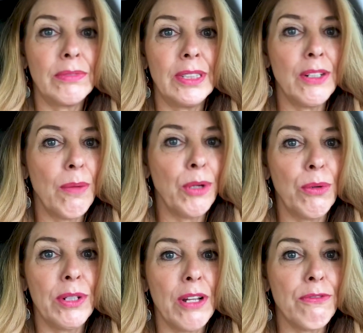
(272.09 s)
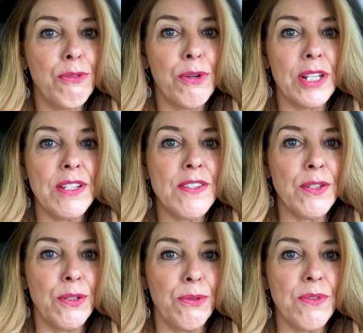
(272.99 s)
You know, I'm going on 40
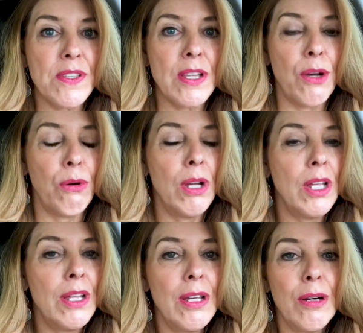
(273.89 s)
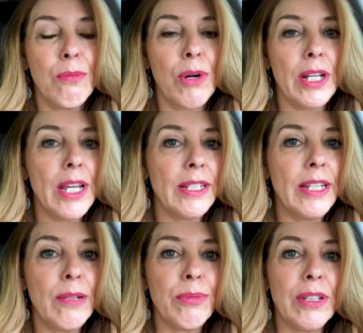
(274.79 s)
soon. So, Marti, I
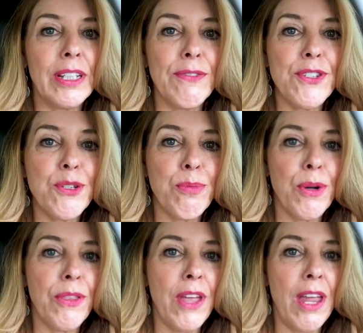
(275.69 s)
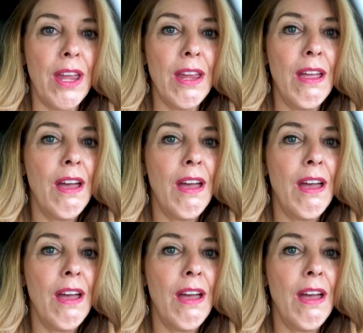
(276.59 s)
can't believe it's your birthday.